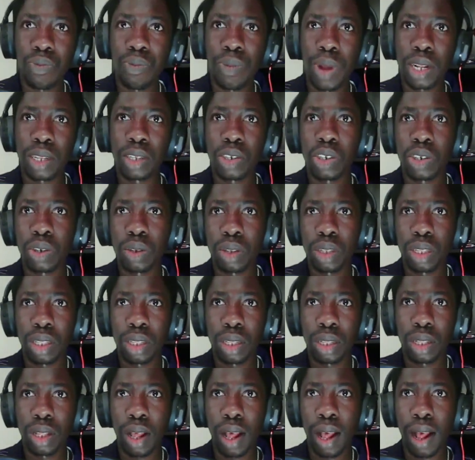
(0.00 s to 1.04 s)
mentioned,
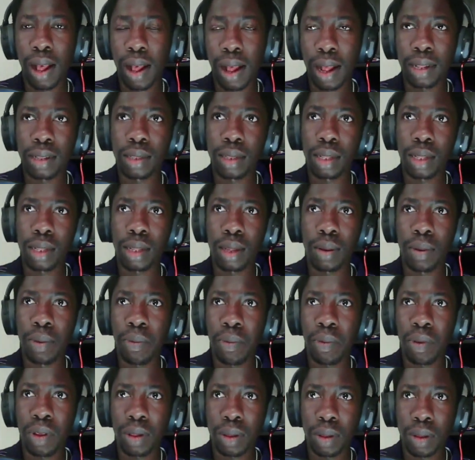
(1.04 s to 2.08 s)
and
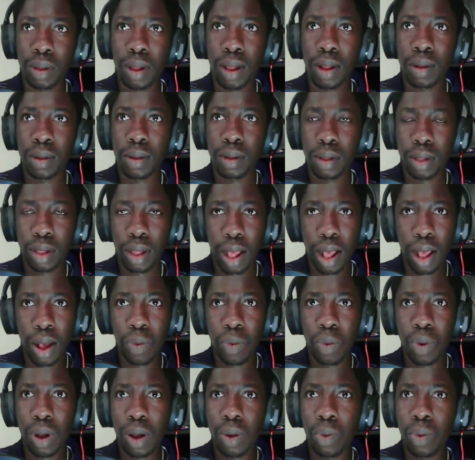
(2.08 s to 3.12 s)
I
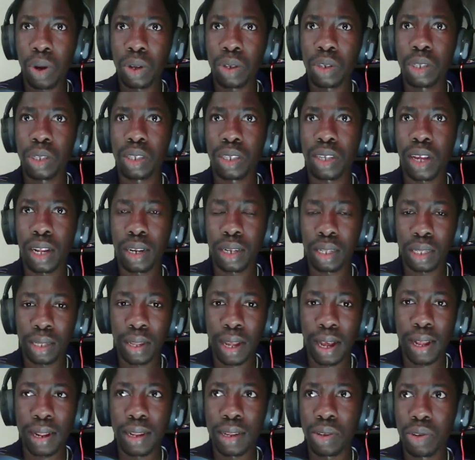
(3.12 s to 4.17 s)
want you to kind of
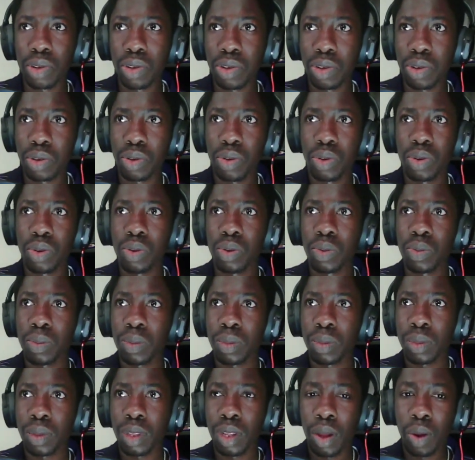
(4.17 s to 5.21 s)
dial into
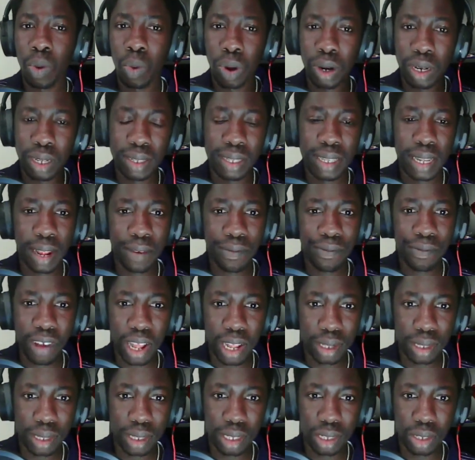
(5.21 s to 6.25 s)
what is the
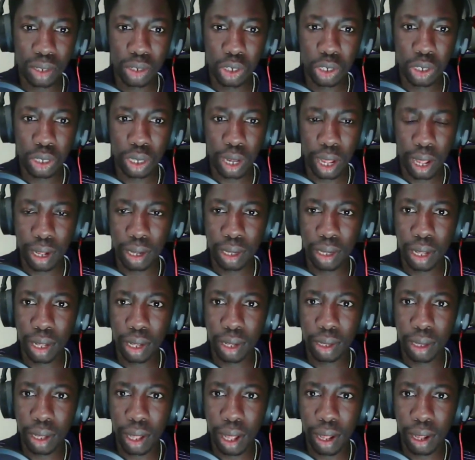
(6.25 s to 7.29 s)
advantage, and
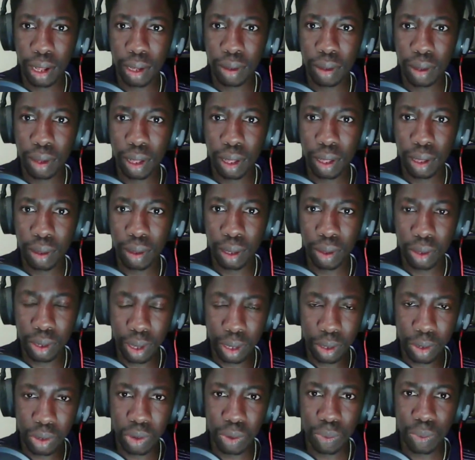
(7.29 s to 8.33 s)

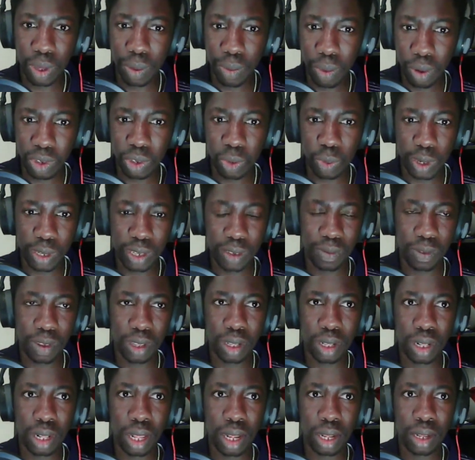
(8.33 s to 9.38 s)
to be more
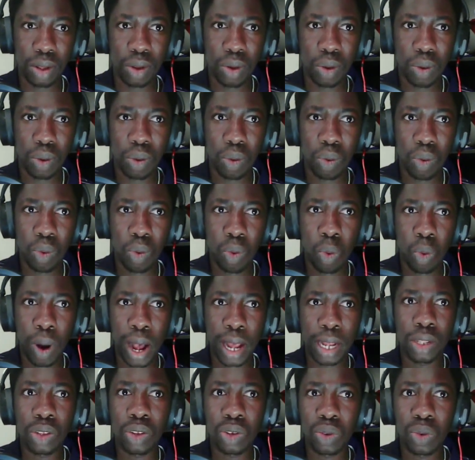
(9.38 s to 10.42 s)
specific, like why
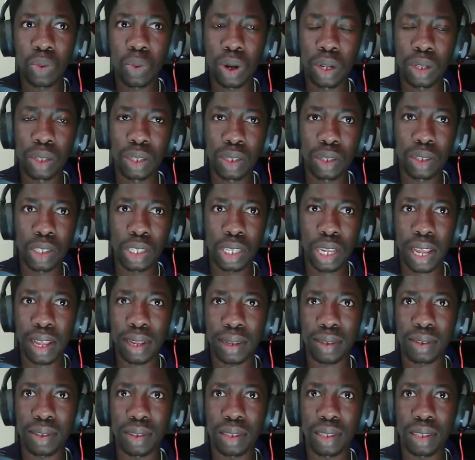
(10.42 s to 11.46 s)
do you want to
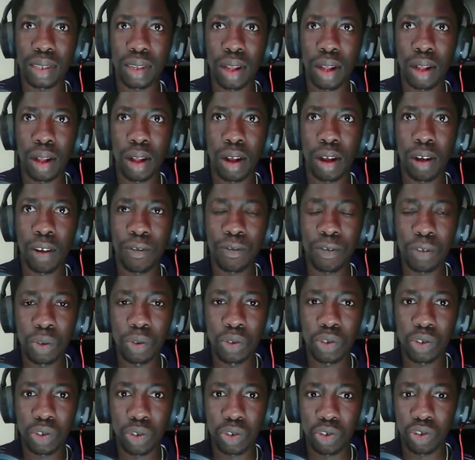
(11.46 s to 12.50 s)
test
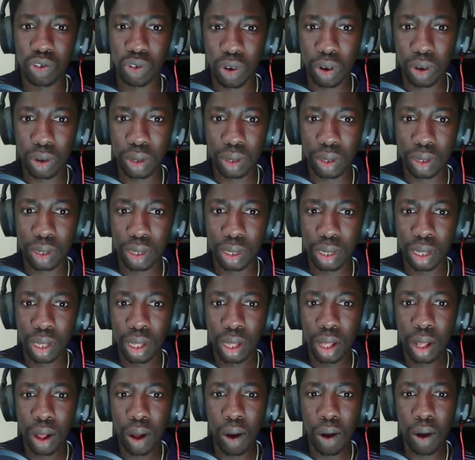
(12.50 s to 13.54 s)
future drugs
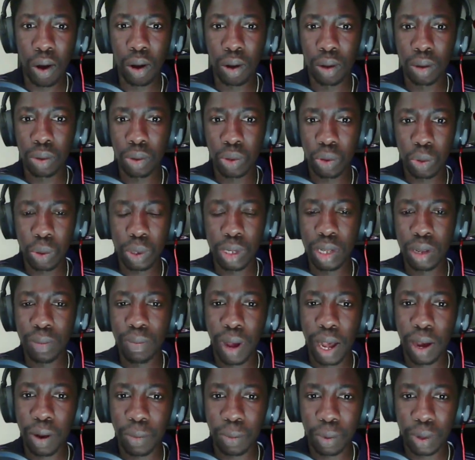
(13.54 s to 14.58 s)
on 3D
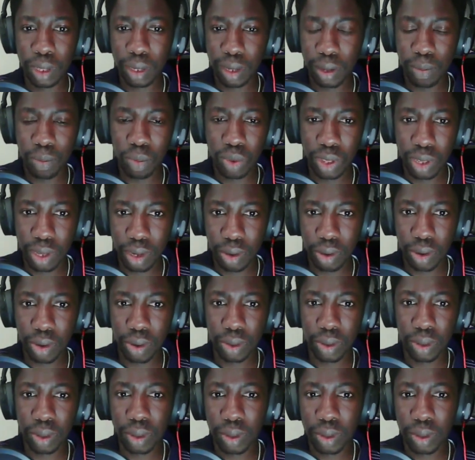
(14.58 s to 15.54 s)
bioprinted material?